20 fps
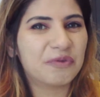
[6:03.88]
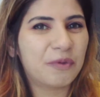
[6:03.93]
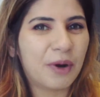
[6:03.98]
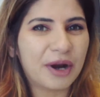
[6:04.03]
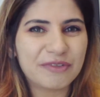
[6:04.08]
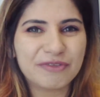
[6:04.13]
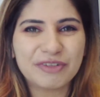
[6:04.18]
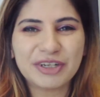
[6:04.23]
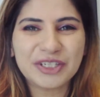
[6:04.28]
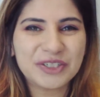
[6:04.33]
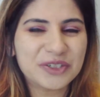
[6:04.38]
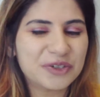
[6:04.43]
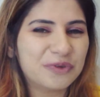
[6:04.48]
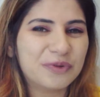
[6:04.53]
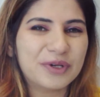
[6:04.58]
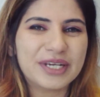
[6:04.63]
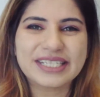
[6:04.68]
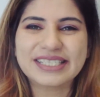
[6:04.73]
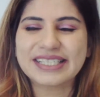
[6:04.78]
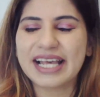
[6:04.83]
1 week, 2
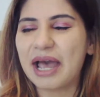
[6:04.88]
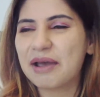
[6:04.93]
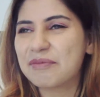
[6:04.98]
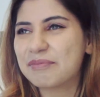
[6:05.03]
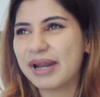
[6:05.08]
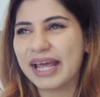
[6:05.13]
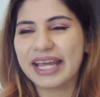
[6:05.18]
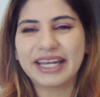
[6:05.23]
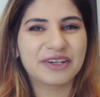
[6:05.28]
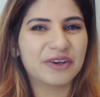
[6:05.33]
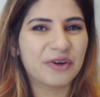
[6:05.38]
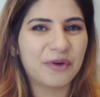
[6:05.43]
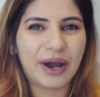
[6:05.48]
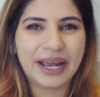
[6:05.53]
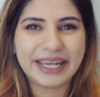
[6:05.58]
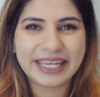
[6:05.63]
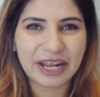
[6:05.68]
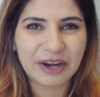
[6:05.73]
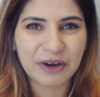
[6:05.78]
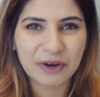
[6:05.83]
weeks, I'm like, no,
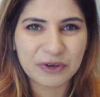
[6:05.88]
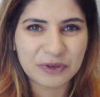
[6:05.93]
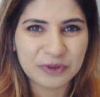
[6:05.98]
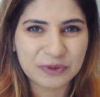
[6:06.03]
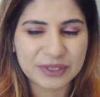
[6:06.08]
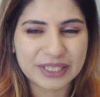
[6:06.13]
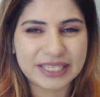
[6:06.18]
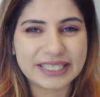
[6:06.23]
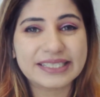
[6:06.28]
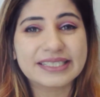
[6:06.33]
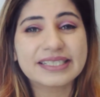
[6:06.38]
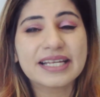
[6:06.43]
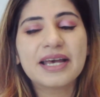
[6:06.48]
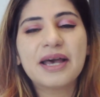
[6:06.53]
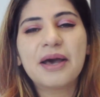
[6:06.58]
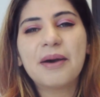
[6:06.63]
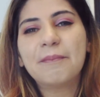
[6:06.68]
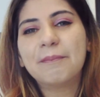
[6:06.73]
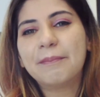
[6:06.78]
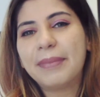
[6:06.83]
I cannot do this.
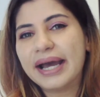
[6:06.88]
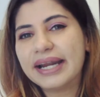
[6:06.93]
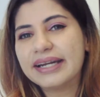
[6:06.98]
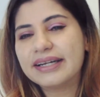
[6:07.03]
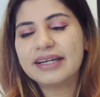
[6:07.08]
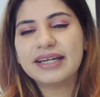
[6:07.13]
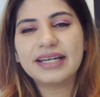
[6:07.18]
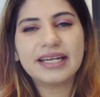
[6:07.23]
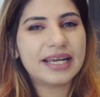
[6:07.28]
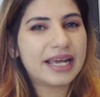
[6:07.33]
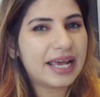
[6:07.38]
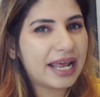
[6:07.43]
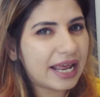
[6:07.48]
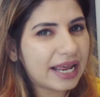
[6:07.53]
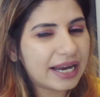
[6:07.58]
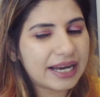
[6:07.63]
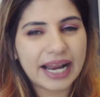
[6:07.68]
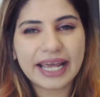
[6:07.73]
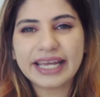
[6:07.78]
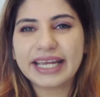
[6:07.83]
But
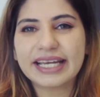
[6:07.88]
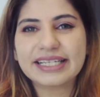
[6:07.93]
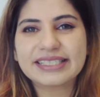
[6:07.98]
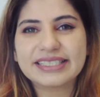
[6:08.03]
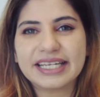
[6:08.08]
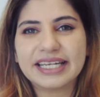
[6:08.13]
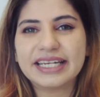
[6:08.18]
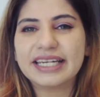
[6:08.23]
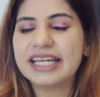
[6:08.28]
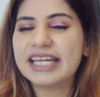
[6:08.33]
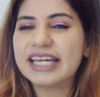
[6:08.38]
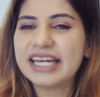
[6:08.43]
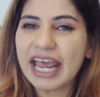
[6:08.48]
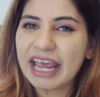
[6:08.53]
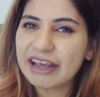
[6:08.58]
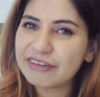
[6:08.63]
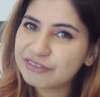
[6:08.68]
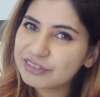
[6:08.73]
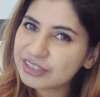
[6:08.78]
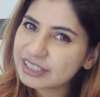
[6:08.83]
like I said, in
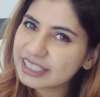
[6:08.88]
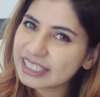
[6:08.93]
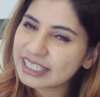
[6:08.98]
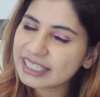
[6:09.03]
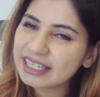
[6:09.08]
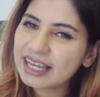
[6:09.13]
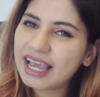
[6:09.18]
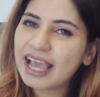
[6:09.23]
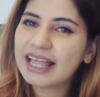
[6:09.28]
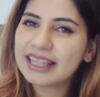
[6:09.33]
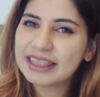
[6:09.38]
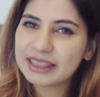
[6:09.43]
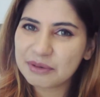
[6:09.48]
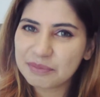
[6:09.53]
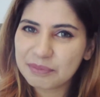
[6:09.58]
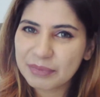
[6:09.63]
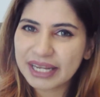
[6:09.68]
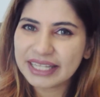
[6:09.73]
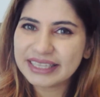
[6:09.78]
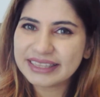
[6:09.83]
everything, the
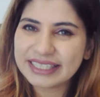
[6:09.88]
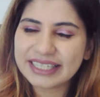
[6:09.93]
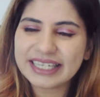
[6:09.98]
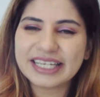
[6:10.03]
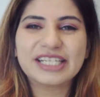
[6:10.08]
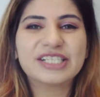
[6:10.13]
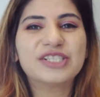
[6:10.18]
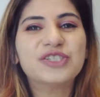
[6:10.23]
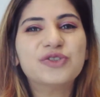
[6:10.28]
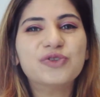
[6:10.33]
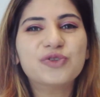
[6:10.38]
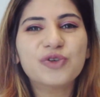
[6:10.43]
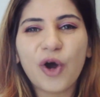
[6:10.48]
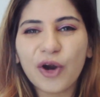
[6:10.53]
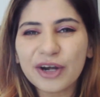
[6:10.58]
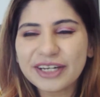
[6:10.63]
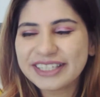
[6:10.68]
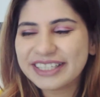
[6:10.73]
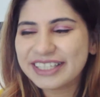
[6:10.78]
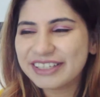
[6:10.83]
main thing is do
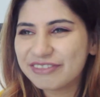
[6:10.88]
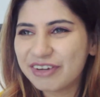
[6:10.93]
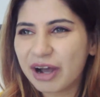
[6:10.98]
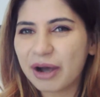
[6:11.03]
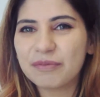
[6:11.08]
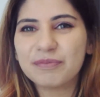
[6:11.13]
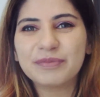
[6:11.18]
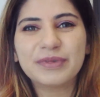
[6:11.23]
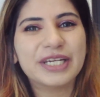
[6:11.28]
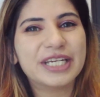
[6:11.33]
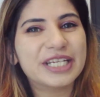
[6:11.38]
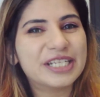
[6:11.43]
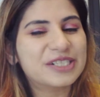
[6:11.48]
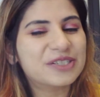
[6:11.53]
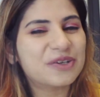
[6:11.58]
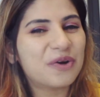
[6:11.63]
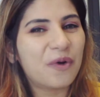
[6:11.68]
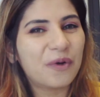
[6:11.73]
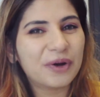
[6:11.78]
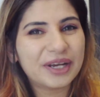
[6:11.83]
not give up. It
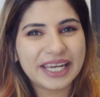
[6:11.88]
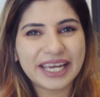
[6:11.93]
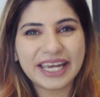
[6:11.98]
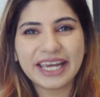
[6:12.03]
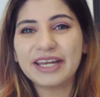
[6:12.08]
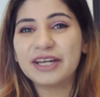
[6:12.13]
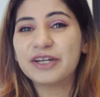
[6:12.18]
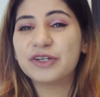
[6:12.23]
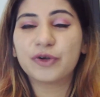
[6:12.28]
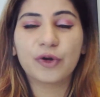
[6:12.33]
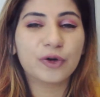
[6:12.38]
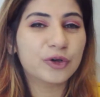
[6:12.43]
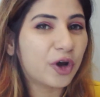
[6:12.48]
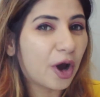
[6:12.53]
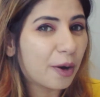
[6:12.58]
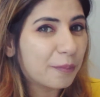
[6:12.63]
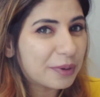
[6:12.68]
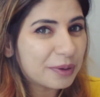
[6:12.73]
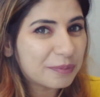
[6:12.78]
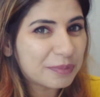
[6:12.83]
is okay, don't
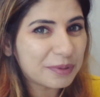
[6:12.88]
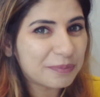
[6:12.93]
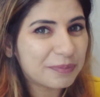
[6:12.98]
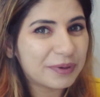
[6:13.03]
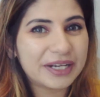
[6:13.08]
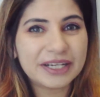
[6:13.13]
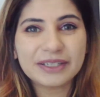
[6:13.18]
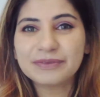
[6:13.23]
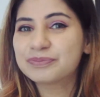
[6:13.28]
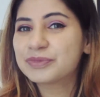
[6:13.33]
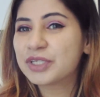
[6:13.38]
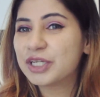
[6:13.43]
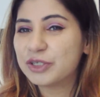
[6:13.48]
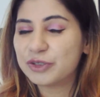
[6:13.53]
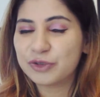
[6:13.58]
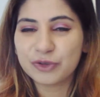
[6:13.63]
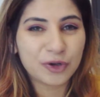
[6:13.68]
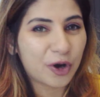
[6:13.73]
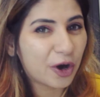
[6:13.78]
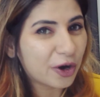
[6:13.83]
copy people,
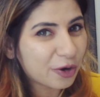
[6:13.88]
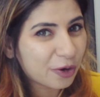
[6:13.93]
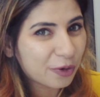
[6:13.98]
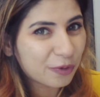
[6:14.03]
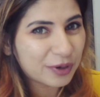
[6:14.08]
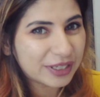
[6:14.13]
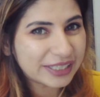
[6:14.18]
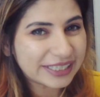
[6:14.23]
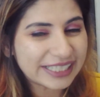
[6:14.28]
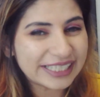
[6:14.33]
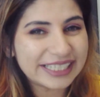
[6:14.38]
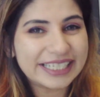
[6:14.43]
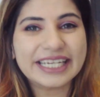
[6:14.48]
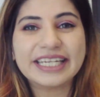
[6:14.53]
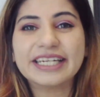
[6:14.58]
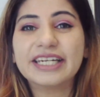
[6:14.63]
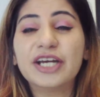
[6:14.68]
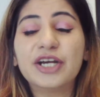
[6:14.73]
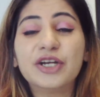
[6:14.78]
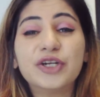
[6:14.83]
do not overthink
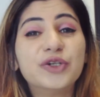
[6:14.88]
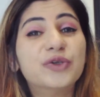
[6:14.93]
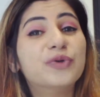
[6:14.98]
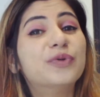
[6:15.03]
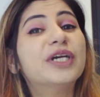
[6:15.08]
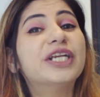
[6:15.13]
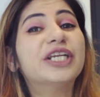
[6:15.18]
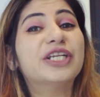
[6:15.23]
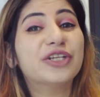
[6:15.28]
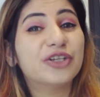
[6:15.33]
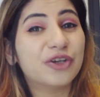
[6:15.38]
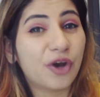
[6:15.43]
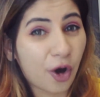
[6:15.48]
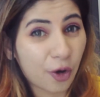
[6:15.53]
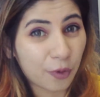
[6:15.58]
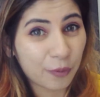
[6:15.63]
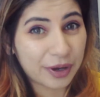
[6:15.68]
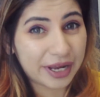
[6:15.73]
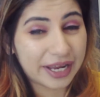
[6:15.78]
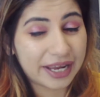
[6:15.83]
it, do it
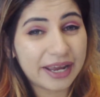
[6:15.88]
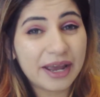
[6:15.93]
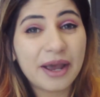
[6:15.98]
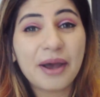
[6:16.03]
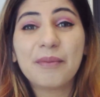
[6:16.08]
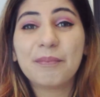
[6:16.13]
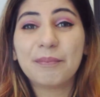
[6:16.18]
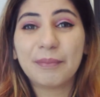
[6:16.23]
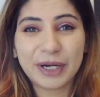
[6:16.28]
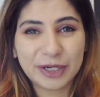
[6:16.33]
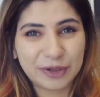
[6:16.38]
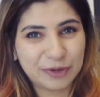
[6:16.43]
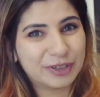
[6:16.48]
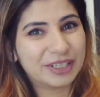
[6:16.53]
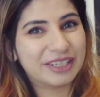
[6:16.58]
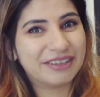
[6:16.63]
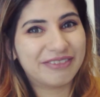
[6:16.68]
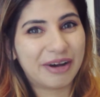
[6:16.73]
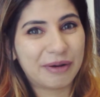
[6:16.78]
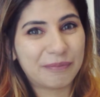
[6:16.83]
your way, but
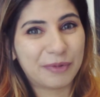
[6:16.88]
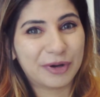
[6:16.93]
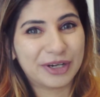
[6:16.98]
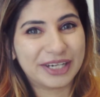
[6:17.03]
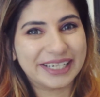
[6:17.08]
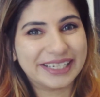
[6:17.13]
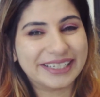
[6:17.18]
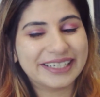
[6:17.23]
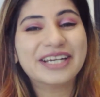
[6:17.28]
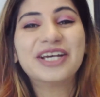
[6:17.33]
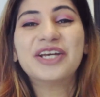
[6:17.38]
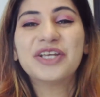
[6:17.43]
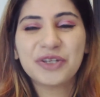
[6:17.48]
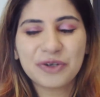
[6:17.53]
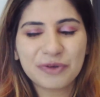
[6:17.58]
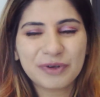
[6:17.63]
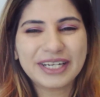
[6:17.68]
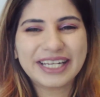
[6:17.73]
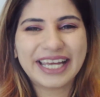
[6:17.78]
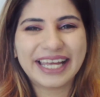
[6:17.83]
don't give up on it.
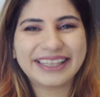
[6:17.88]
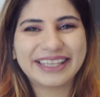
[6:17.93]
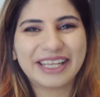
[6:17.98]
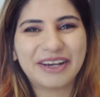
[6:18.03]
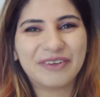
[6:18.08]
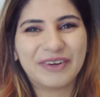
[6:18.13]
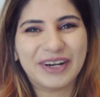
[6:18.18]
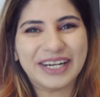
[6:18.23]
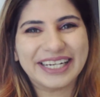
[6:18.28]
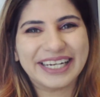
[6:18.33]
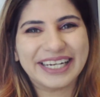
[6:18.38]
You will get there one